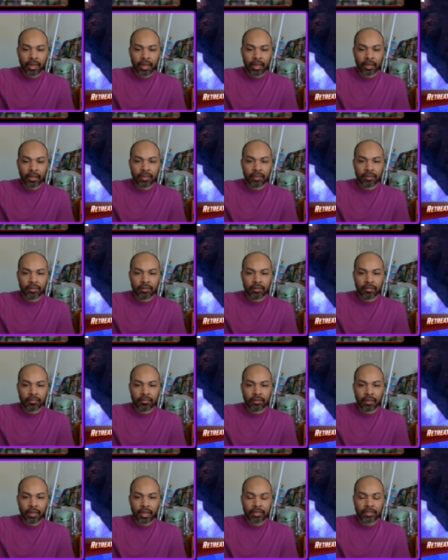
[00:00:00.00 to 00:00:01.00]
I
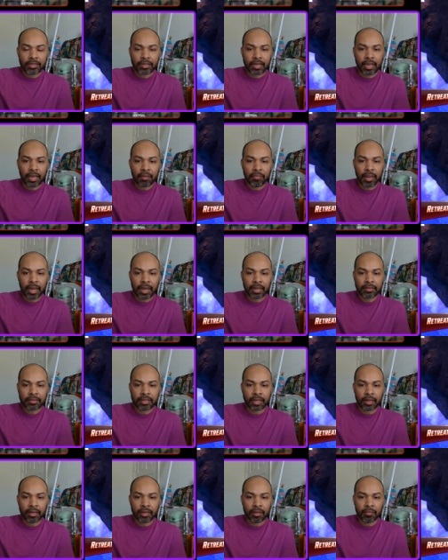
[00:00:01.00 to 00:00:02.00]
I just can't
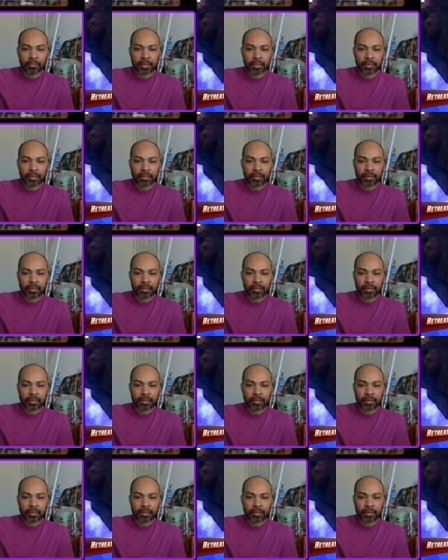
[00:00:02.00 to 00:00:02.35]
pass that up.